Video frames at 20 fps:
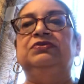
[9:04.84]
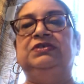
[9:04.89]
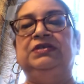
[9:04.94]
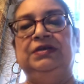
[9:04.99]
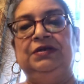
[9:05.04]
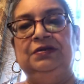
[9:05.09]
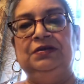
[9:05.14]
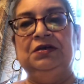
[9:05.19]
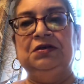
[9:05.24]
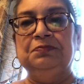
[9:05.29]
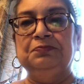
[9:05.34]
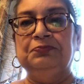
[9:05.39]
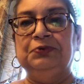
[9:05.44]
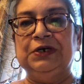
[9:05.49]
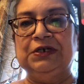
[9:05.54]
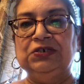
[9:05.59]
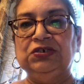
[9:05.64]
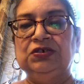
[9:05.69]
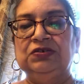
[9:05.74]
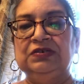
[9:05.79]
seen
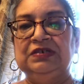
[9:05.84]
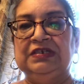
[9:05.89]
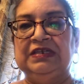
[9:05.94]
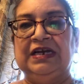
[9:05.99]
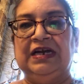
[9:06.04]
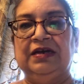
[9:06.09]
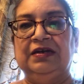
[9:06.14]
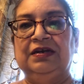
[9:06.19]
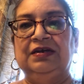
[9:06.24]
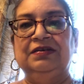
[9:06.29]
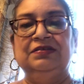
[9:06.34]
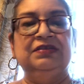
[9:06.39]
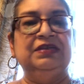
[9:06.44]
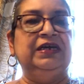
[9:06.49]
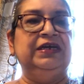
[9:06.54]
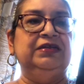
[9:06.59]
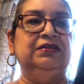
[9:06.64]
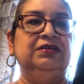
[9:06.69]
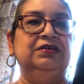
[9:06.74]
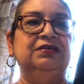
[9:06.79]
compression stockings
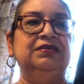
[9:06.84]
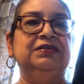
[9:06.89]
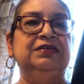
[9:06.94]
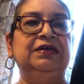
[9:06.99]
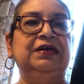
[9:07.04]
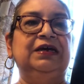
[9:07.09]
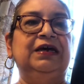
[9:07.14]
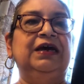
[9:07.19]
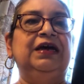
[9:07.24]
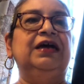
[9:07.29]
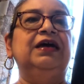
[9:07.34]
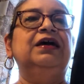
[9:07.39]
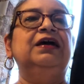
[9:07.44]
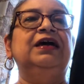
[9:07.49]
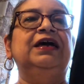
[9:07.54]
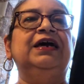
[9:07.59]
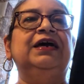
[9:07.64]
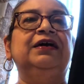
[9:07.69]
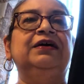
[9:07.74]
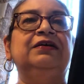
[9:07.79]
like this
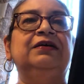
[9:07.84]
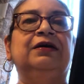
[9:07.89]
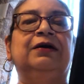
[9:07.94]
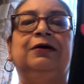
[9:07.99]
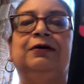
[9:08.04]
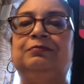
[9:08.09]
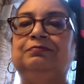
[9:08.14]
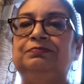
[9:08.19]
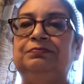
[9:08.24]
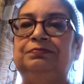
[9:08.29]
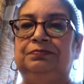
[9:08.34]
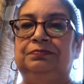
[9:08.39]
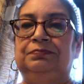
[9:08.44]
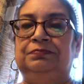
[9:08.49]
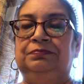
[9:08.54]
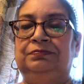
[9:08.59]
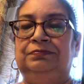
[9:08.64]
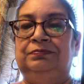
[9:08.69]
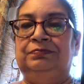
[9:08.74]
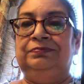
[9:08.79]
at um,
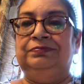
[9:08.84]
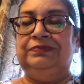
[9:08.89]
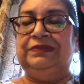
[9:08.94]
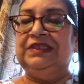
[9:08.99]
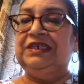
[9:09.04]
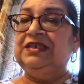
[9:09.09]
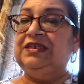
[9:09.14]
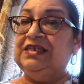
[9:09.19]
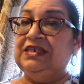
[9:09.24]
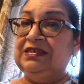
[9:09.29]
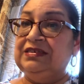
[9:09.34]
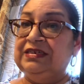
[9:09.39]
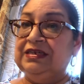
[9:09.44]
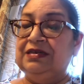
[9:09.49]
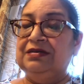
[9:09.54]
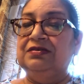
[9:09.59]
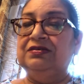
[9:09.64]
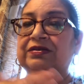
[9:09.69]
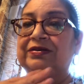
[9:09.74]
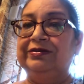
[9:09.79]
the DT,
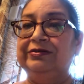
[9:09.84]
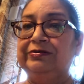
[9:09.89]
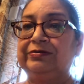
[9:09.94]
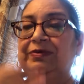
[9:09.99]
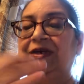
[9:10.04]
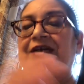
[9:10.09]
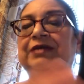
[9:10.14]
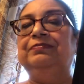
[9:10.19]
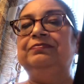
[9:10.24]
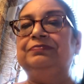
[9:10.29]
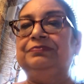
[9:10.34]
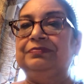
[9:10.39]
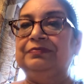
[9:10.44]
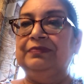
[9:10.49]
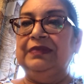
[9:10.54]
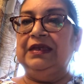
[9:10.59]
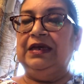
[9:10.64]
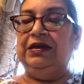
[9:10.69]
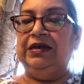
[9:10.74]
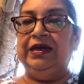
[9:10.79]
excuse me.
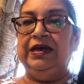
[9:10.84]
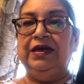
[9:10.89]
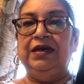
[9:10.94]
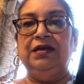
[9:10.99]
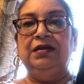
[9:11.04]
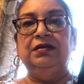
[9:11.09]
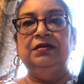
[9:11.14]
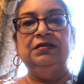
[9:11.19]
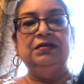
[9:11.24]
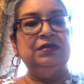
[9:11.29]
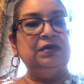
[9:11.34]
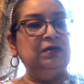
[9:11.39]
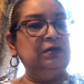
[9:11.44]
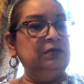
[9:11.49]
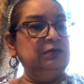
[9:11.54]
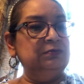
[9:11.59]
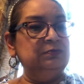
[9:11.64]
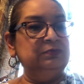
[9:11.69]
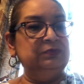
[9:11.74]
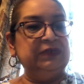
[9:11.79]
And
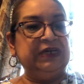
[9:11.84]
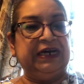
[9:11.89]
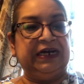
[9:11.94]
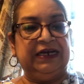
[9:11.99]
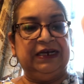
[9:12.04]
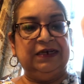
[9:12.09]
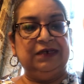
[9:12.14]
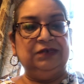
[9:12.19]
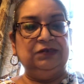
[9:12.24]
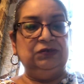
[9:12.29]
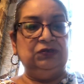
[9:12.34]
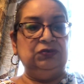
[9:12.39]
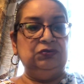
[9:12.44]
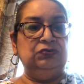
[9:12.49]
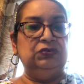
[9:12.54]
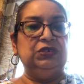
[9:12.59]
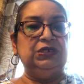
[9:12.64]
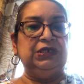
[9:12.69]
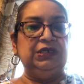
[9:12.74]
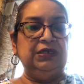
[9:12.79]
um, I
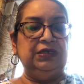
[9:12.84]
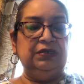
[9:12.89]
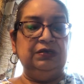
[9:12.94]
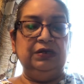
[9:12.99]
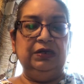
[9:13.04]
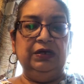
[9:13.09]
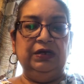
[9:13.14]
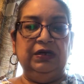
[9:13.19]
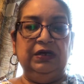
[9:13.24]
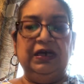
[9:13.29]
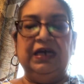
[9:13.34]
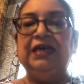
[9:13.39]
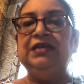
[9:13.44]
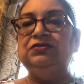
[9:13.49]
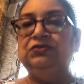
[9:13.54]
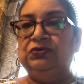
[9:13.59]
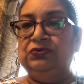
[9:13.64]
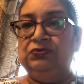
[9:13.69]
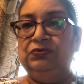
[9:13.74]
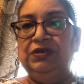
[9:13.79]
usually, I
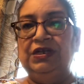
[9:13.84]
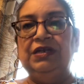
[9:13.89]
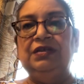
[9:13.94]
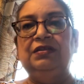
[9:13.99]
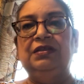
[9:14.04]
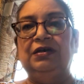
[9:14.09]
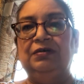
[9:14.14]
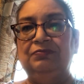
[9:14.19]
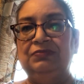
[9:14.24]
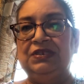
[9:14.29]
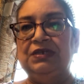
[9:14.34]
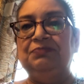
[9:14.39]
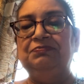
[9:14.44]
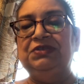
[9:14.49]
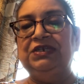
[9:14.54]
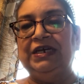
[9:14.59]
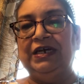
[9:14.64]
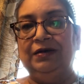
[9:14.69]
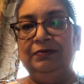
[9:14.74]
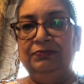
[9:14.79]
do need them
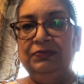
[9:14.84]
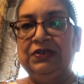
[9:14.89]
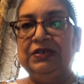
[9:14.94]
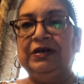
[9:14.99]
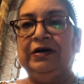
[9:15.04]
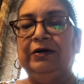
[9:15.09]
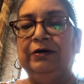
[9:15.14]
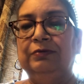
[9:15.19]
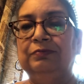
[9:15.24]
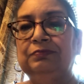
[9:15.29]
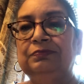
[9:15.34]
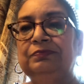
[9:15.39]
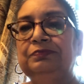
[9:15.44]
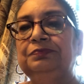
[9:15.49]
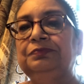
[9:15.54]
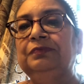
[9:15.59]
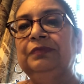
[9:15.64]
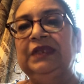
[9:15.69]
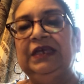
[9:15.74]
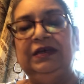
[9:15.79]
sometimes um,
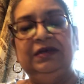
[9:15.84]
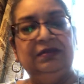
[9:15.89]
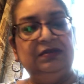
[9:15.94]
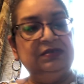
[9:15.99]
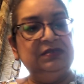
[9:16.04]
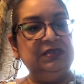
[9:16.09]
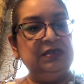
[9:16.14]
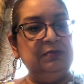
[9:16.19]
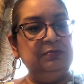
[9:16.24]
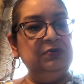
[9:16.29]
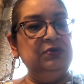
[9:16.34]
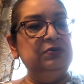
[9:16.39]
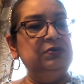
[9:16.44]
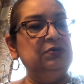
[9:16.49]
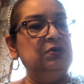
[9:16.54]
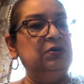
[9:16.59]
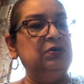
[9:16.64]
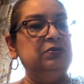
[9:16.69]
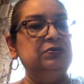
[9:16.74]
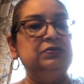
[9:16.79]
in the summer
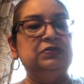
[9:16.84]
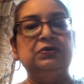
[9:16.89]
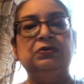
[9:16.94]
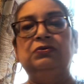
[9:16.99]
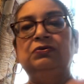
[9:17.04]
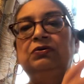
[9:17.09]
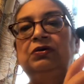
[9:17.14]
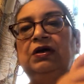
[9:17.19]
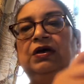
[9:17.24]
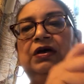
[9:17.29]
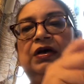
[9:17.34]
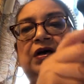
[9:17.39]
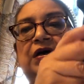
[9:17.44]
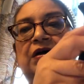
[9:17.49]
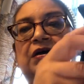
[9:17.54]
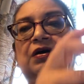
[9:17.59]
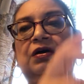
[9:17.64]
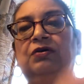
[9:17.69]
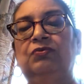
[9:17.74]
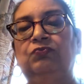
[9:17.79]
also
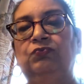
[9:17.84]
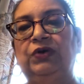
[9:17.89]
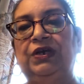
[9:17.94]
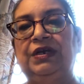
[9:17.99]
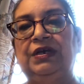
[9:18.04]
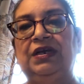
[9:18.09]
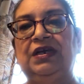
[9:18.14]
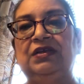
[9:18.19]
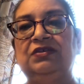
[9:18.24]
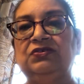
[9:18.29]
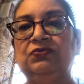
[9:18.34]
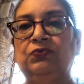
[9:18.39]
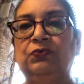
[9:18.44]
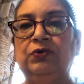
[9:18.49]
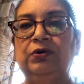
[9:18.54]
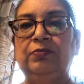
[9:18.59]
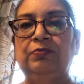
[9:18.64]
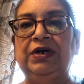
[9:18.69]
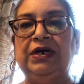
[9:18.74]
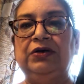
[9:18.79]
uh, when it gets
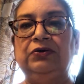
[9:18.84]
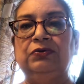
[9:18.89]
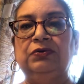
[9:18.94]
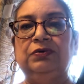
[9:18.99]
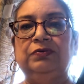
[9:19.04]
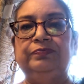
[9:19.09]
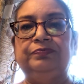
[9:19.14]
warm out.